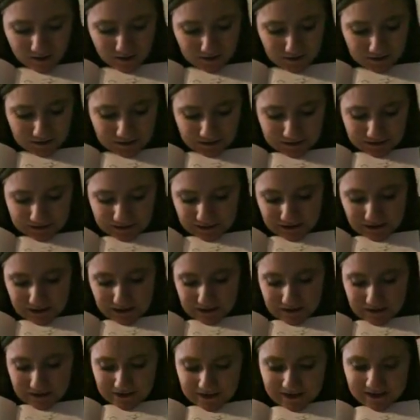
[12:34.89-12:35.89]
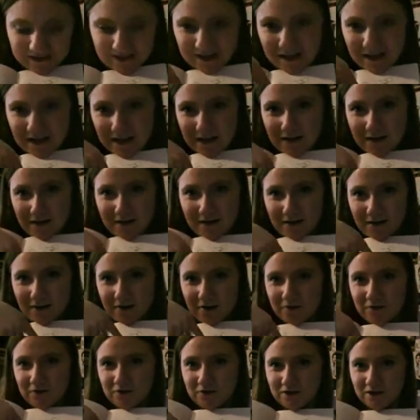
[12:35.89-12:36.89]
And yeah, this is like,
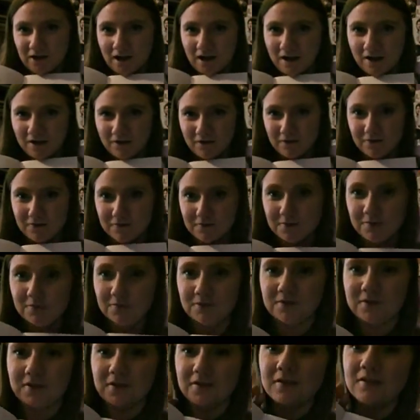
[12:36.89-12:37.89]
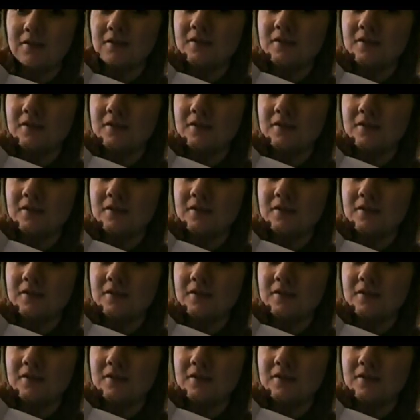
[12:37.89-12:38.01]
there's so see